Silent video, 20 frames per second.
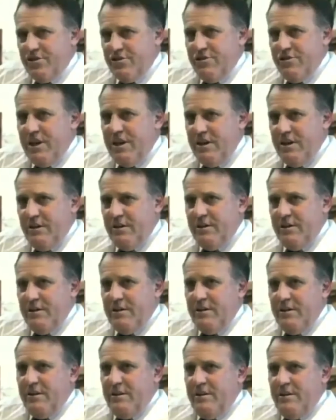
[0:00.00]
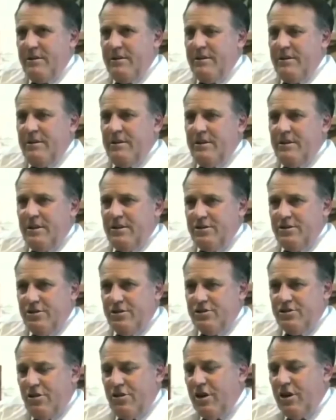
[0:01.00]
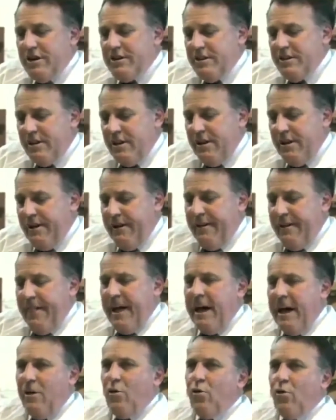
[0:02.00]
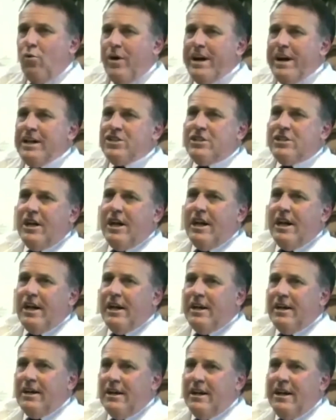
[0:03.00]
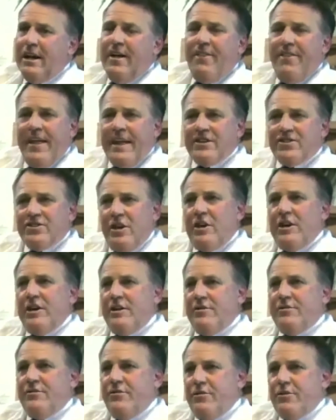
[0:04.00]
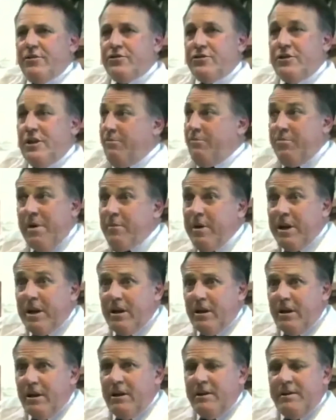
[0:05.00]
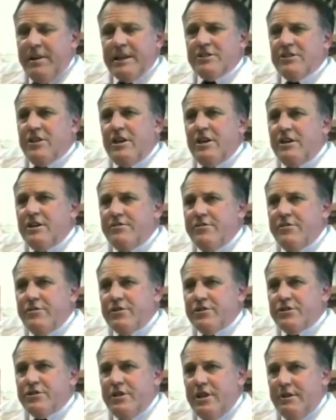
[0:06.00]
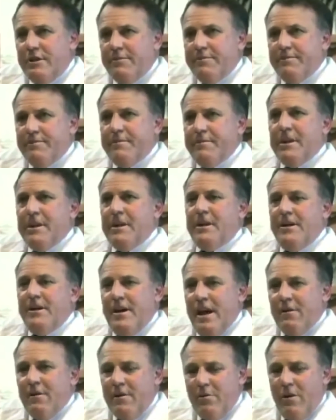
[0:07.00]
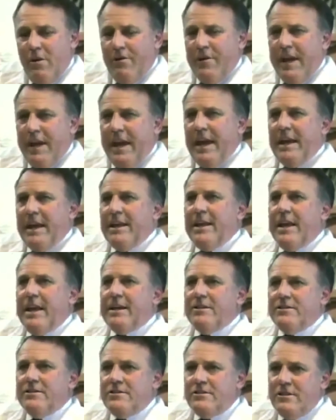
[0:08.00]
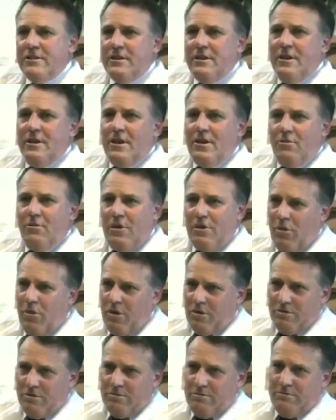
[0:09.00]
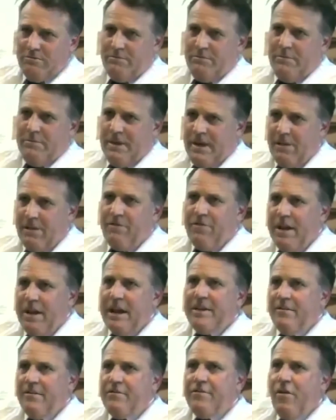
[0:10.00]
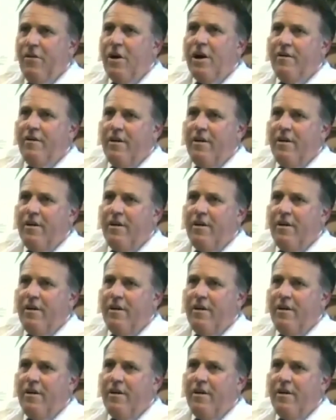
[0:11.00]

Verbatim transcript: from the Australian uh, society are already saying that's only the first step, publicly, that's only the first step. Now we want the handguns, we want every other